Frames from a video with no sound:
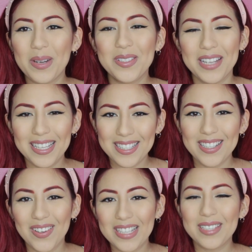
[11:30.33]
But as you guys can
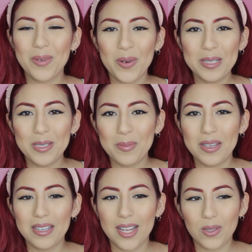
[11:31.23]
notice, I'm going to
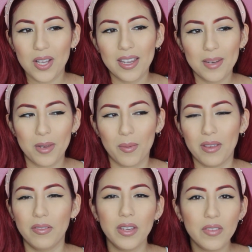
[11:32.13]
be now talking about
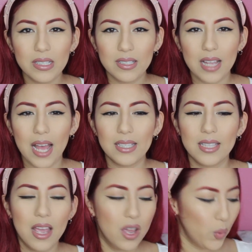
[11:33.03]
my favorite snacks,
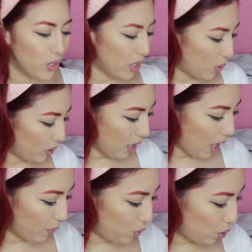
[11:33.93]
which I only
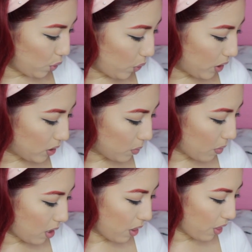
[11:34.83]
have 2 this
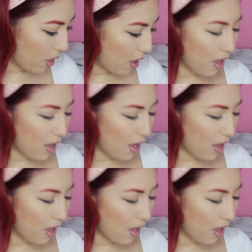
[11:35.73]
month.